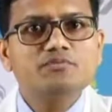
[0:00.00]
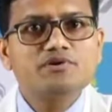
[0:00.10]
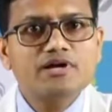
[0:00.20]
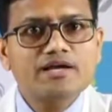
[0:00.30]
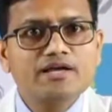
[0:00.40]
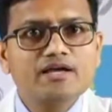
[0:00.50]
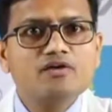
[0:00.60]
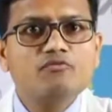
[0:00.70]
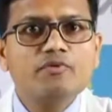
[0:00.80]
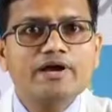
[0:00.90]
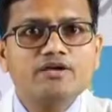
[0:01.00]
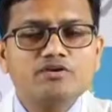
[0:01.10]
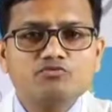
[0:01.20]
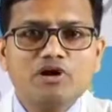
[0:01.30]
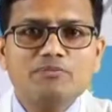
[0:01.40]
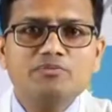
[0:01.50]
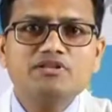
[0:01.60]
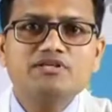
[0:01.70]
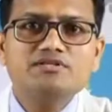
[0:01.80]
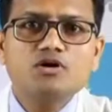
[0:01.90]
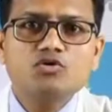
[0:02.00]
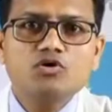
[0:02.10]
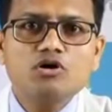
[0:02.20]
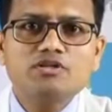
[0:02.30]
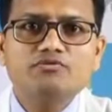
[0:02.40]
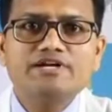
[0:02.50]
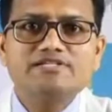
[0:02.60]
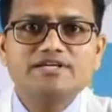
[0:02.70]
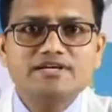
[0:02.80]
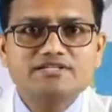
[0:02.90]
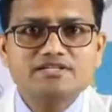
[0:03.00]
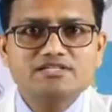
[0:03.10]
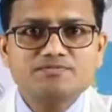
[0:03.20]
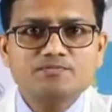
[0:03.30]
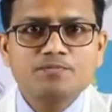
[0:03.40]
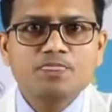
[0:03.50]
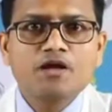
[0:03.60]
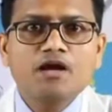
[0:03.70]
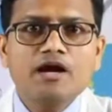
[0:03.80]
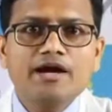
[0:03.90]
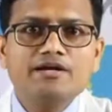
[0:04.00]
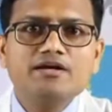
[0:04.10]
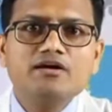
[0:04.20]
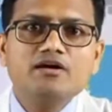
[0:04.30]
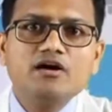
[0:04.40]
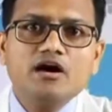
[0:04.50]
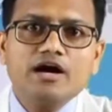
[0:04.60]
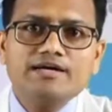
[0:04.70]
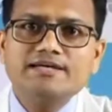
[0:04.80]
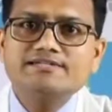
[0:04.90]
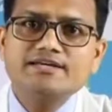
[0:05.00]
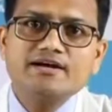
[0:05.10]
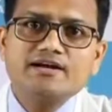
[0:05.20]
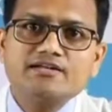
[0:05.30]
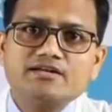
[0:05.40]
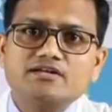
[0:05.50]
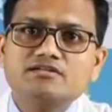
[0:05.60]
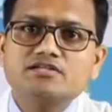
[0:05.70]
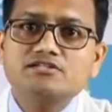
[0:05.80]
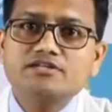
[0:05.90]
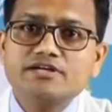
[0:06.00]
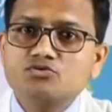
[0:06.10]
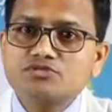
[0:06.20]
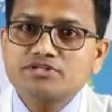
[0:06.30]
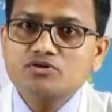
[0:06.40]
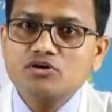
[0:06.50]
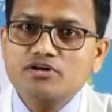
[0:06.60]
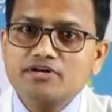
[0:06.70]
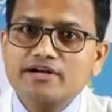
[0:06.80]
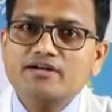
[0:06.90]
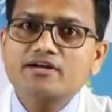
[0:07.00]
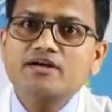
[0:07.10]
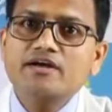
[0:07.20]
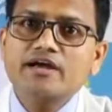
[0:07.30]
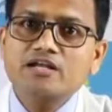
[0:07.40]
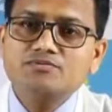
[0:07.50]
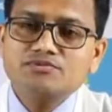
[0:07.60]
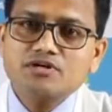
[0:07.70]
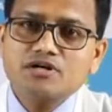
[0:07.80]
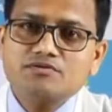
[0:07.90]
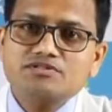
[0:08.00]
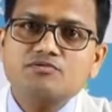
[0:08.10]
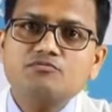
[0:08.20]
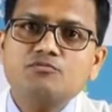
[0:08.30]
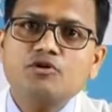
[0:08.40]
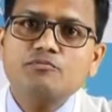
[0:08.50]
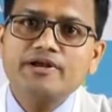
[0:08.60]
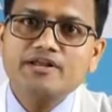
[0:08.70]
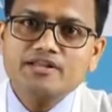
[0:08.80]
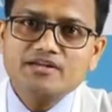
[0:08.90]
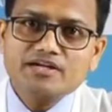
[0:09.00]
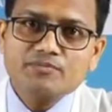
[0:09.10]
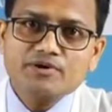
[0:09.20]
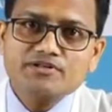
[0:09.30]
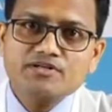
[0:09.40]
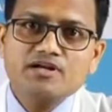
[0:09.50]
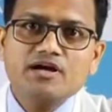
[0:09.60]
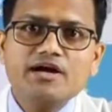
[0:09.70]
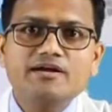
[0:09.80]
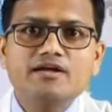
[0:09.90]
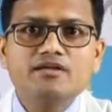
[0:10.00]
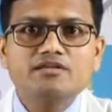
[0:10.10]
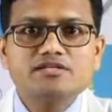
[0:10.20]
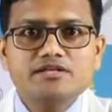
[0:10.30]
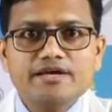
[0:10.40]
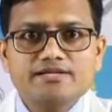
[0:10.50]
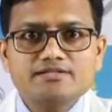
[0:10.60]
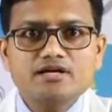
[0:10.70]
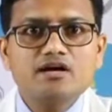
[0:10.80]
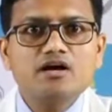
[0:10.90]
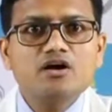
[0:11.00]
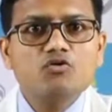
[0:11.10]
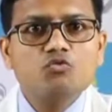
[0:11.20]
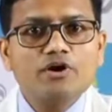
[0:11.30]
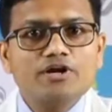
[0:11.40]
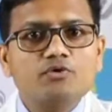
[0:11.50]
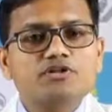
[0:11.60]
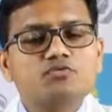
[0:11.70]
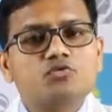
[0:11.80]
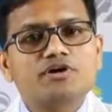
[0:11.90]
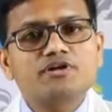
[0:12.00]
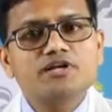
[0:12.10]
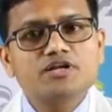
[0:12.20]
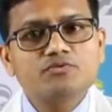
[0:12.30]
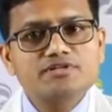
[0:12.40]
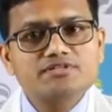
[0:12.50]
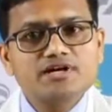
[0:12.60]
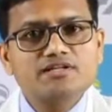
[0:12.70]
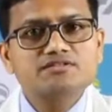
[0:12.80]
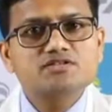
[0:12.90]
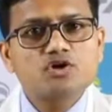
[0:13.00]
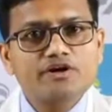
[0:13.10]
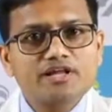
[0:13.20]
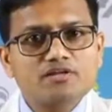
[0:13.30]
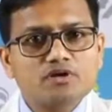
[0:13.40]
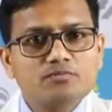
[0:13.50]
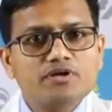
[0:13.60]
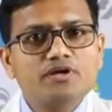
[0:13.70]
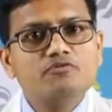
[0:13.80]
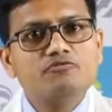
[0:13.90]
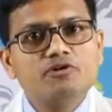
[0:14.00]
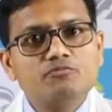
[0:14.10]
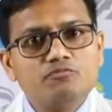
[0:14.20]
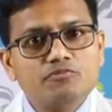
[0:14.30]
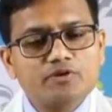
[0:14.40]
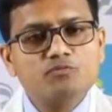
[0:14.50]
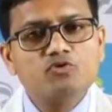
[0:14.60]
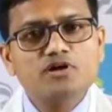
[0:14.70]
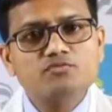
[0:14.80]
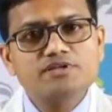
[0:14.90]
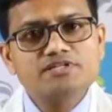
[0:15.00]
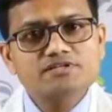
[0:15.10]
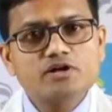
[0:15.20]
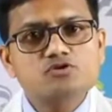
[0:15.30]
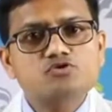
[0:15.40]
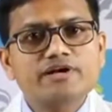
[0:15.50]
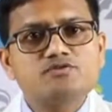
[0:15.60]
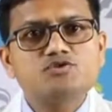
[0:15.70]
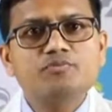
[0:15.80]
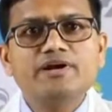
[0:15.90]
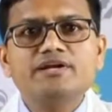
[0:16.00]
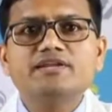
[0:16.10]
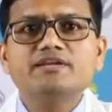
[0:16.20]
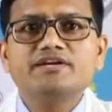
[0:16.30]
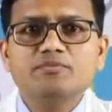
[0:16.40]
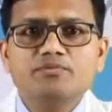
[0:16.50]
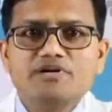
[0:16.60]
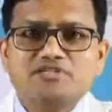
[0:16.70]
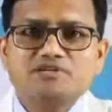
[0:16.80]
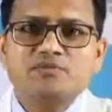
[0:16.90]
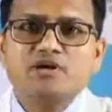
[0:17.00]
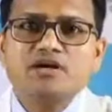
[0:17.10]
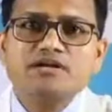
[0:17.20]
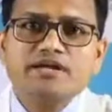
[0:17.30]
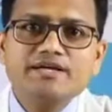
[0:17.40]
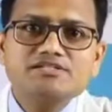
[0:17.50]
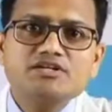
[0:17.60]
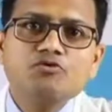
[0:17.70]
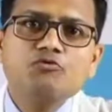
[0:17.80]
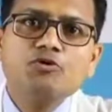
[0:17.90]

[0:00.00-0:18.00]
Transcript: So you want to keep them dry by wiping this out, all the wet secretions. And as I said earlier, the skin to skin contact helps us for maintaining the temperature, and this extra whatever the watery liquids are there surrounding the baby will remove of this, also helps to maintain the temperature.